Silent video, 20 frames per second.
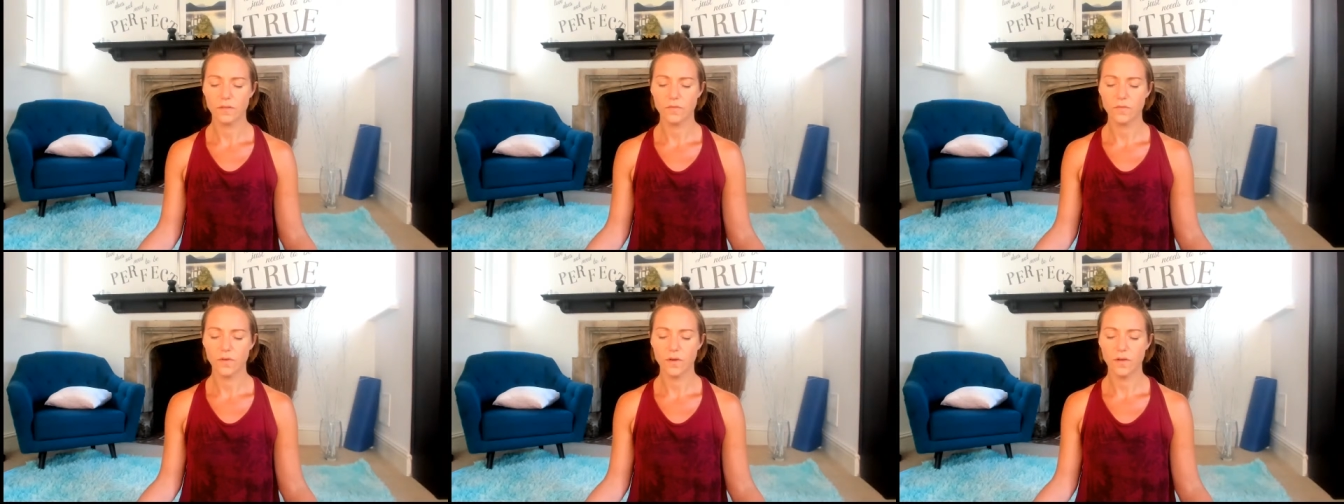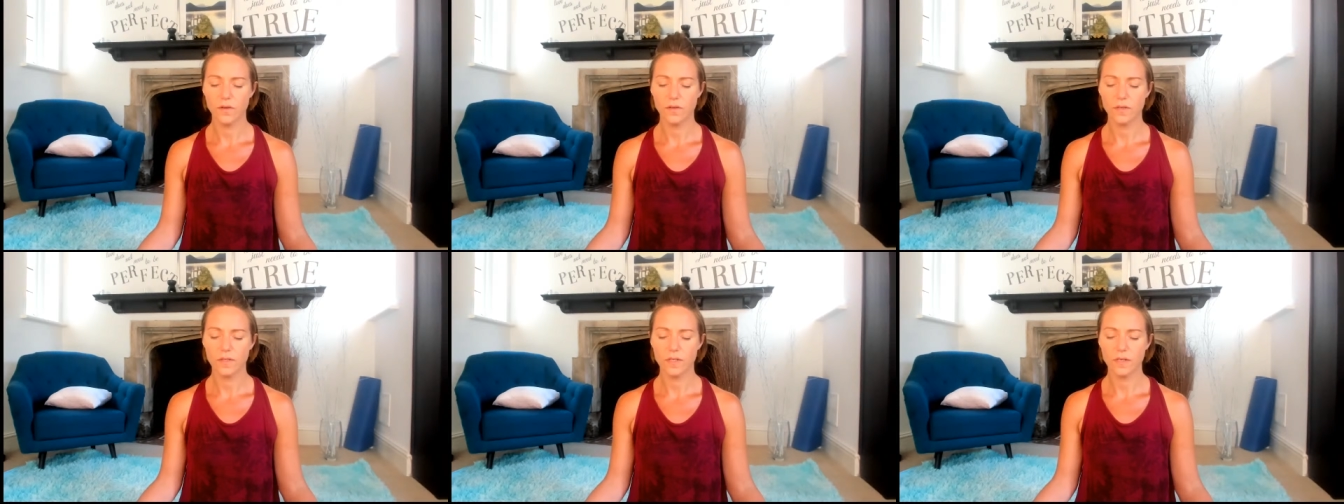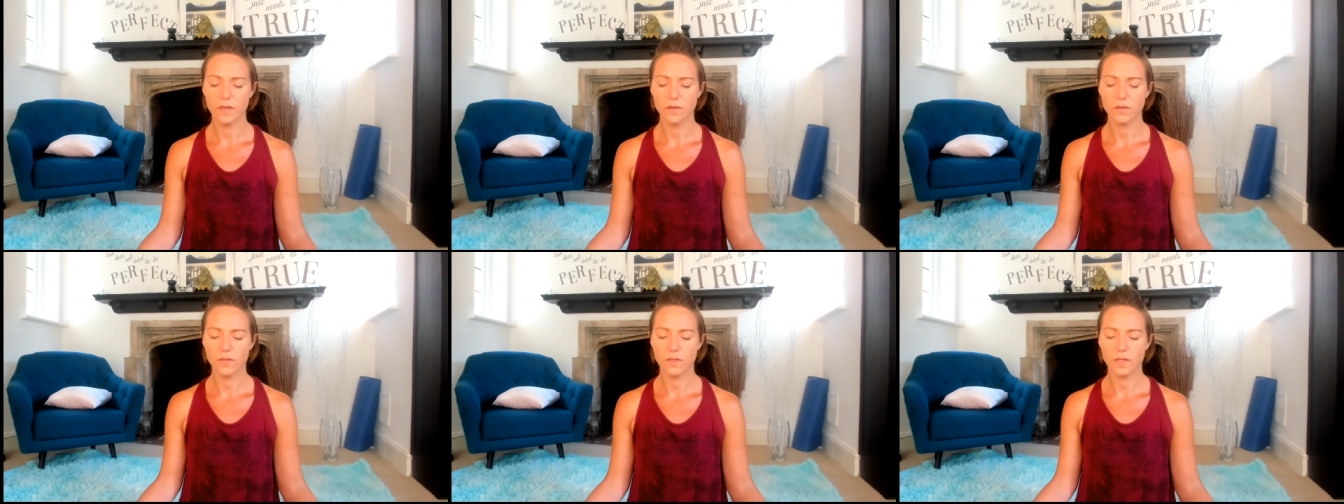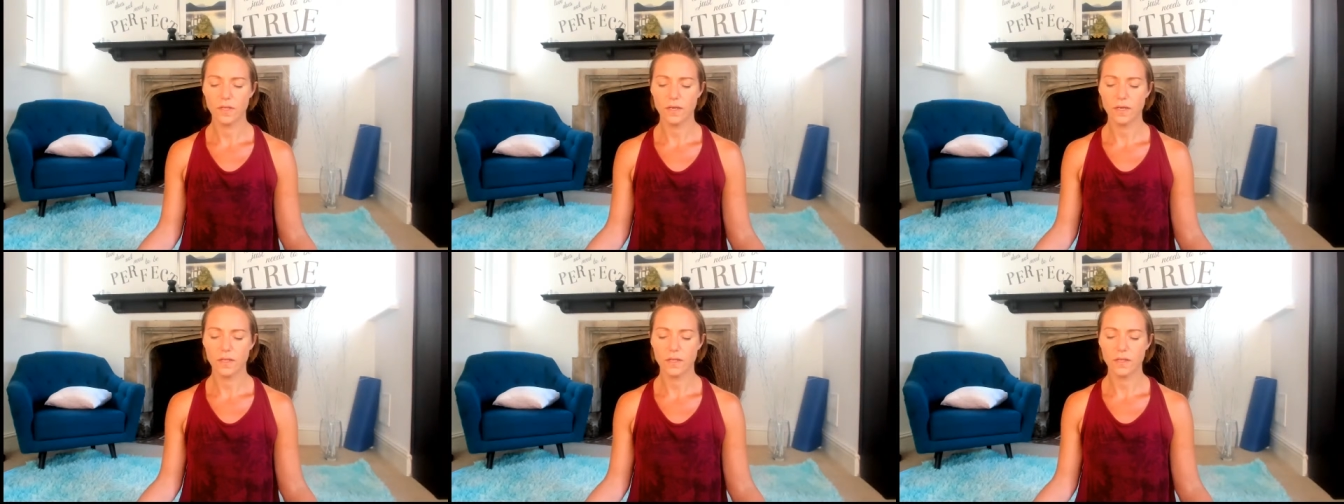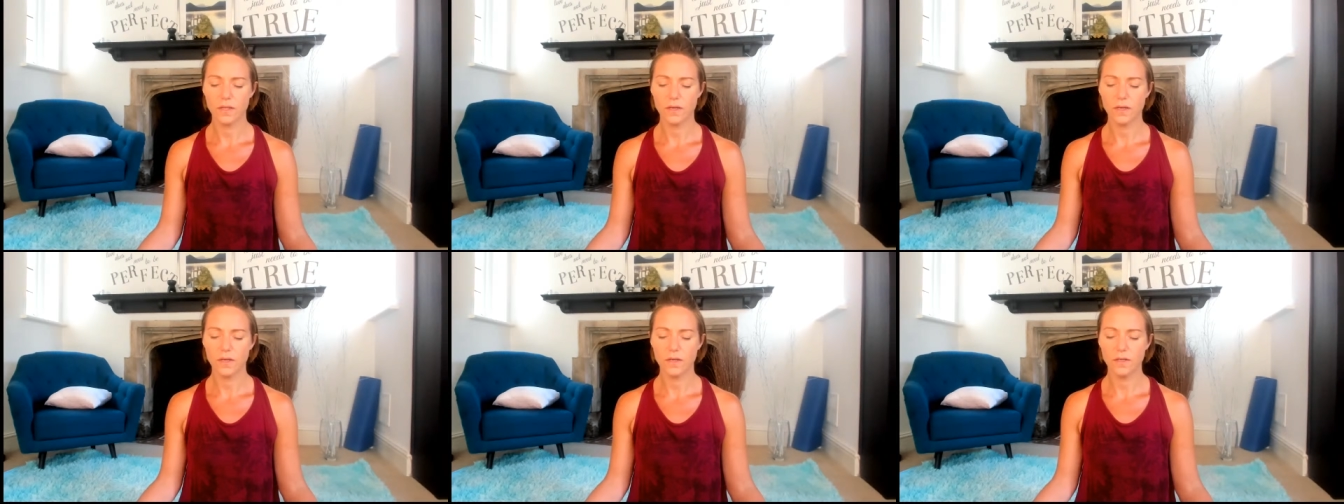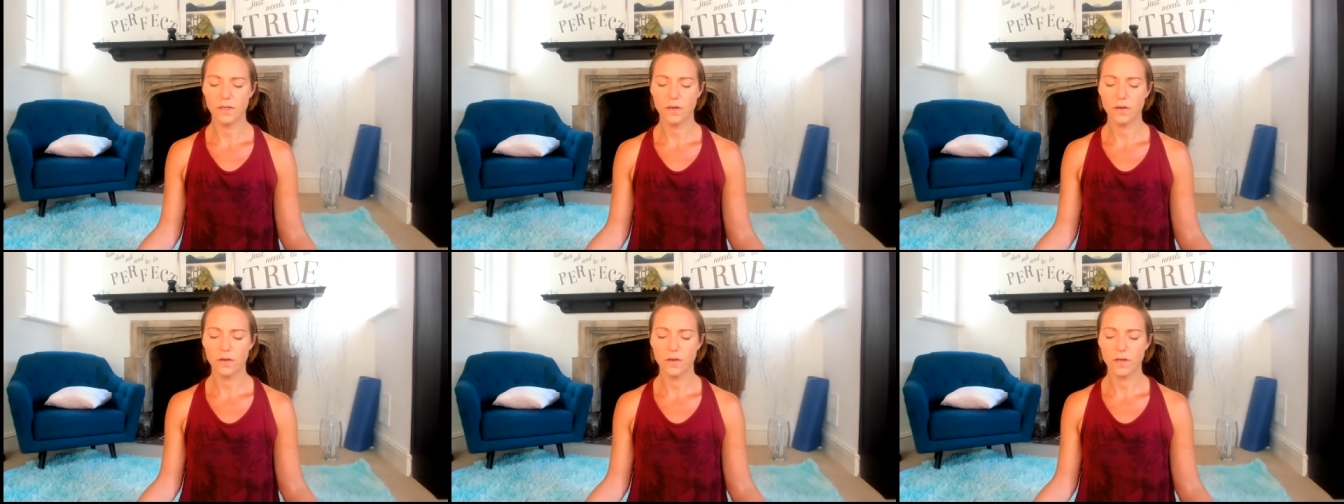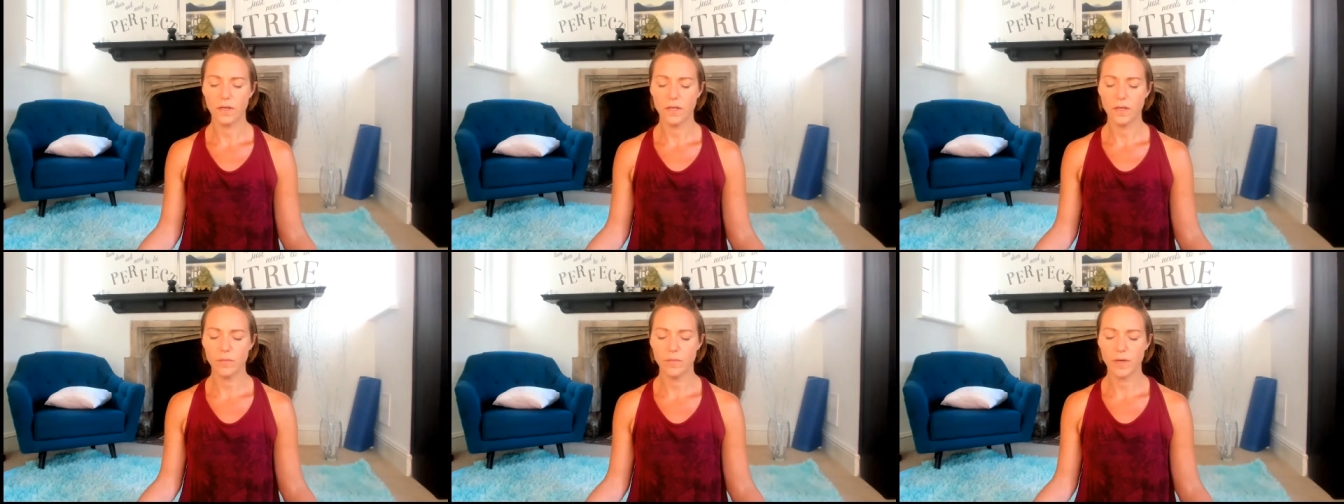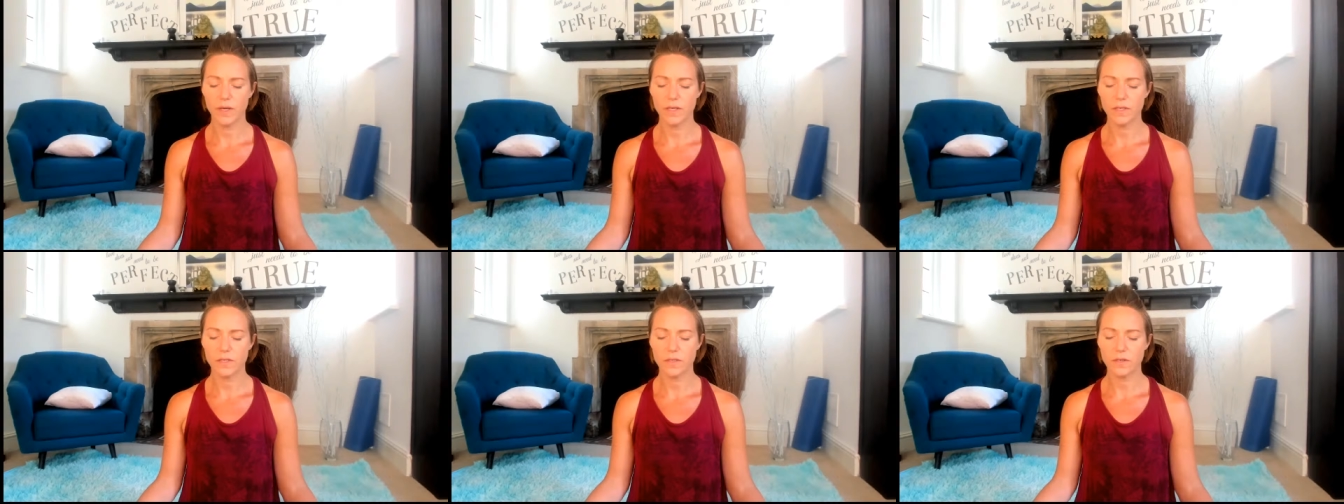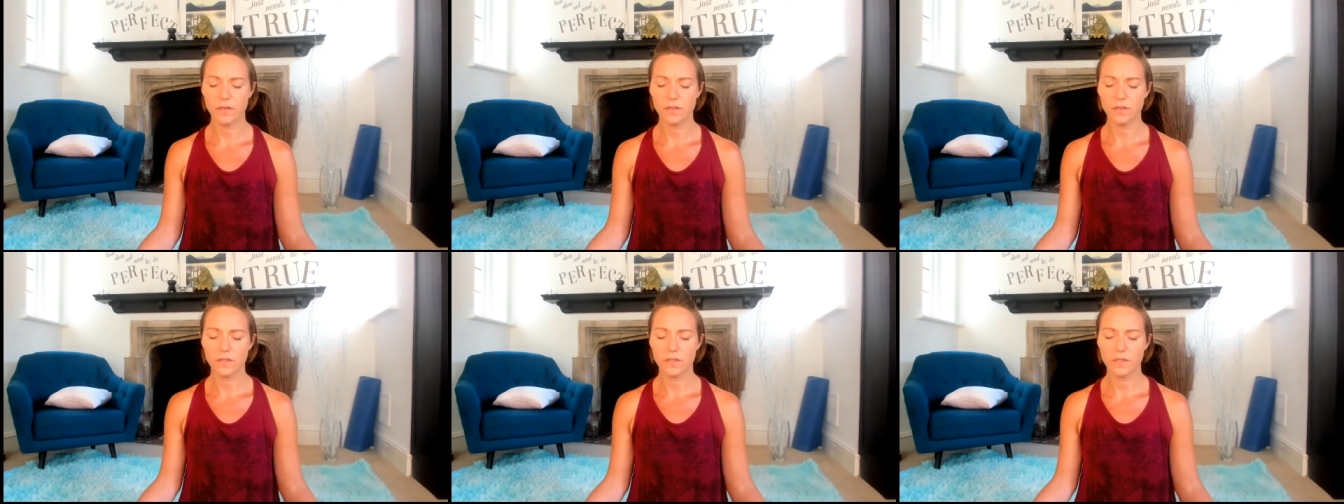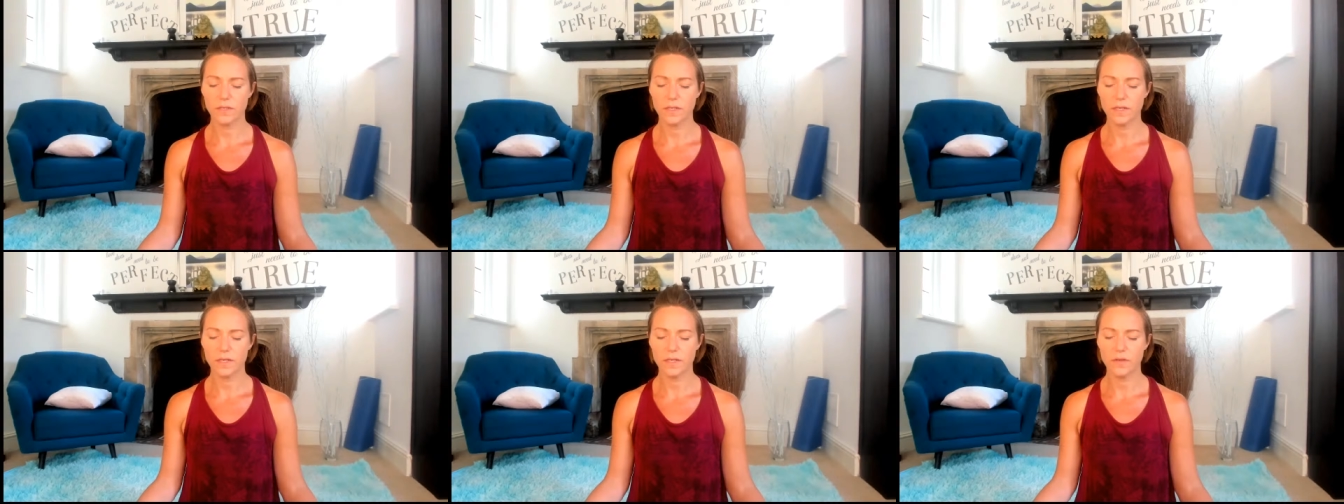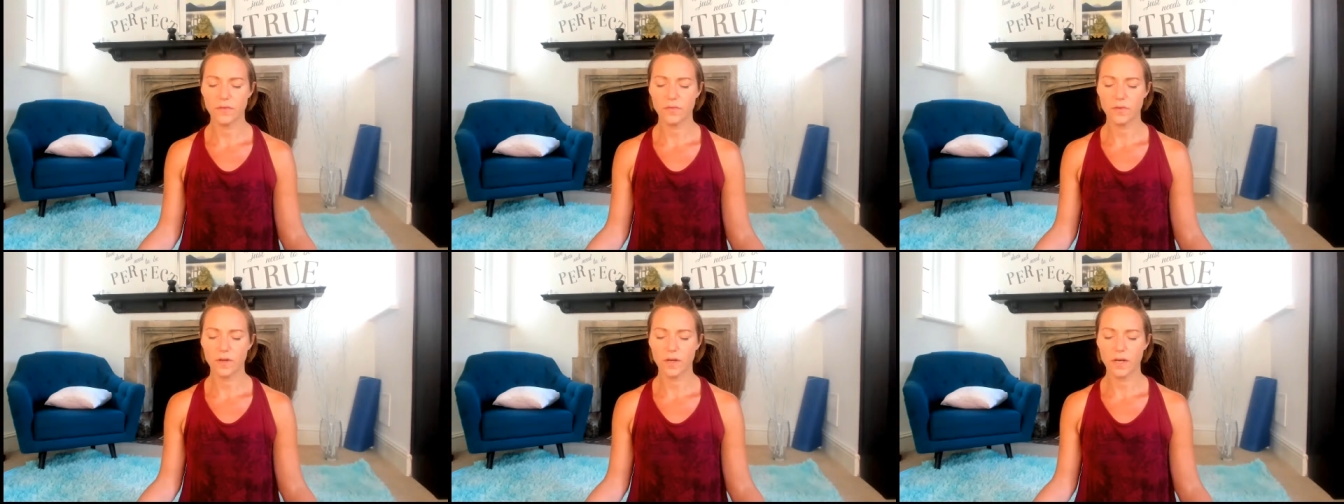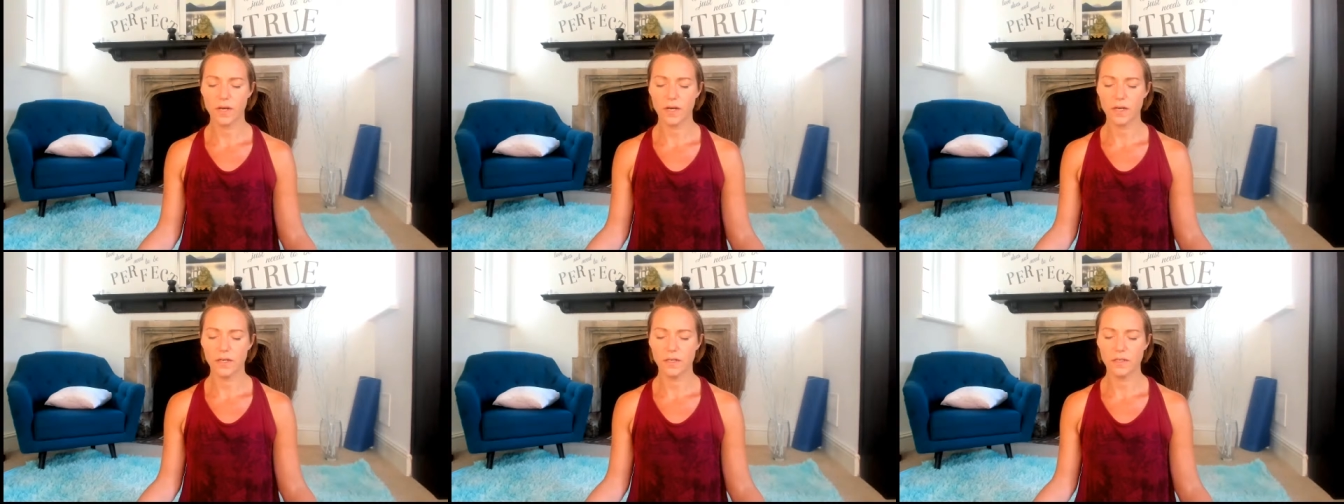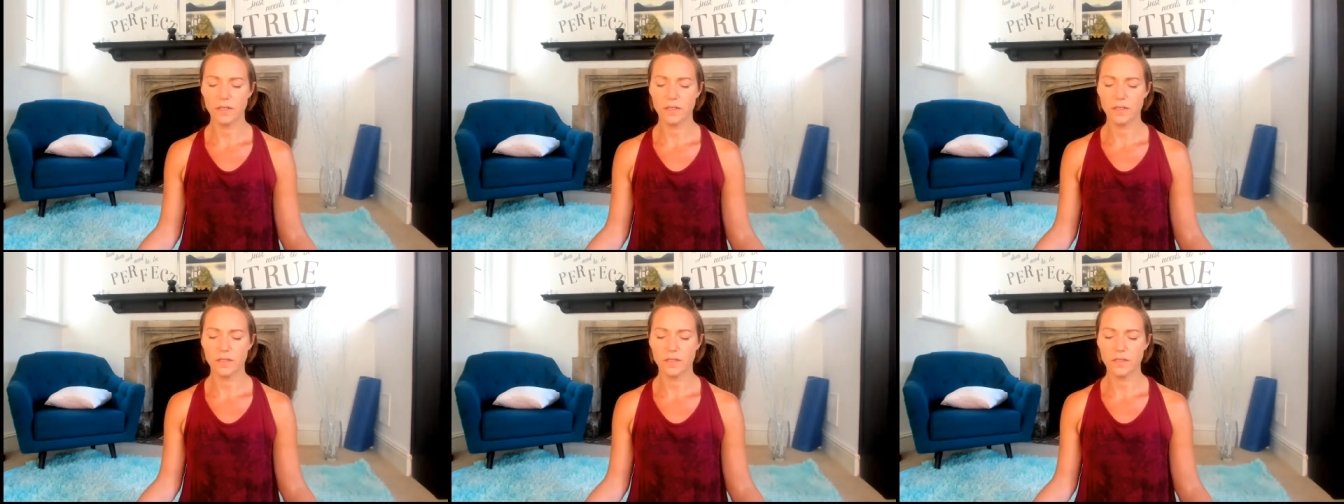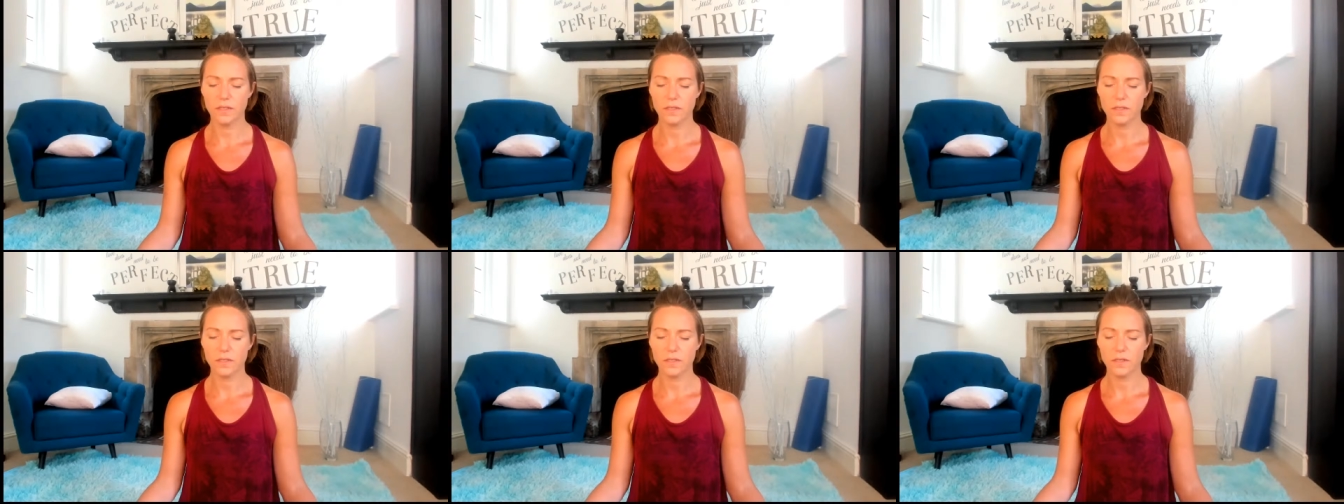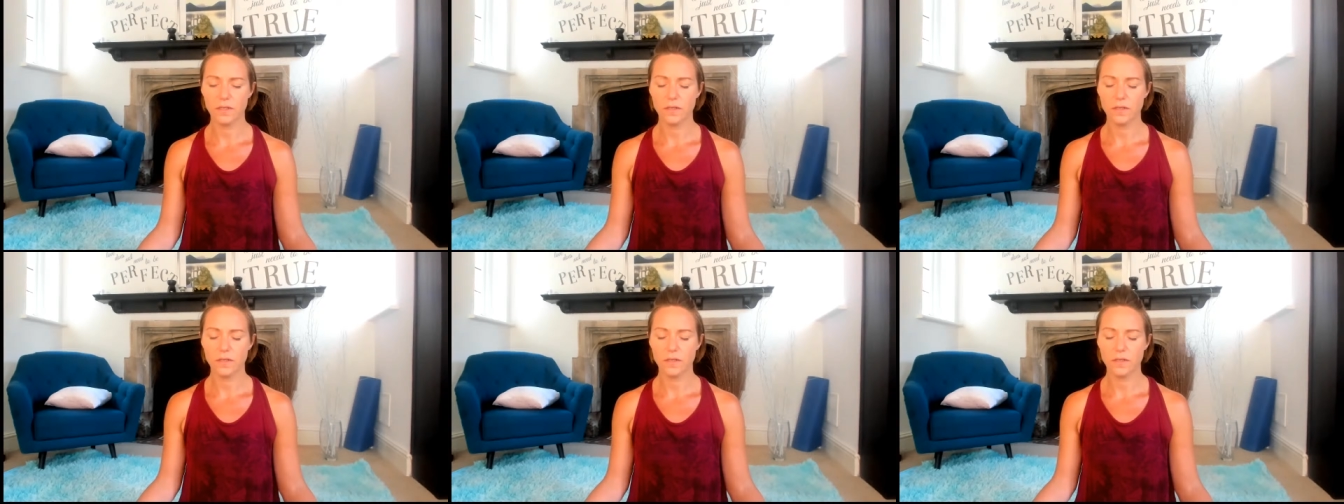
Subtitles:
focusing onto that third eye, you may start to see different colours.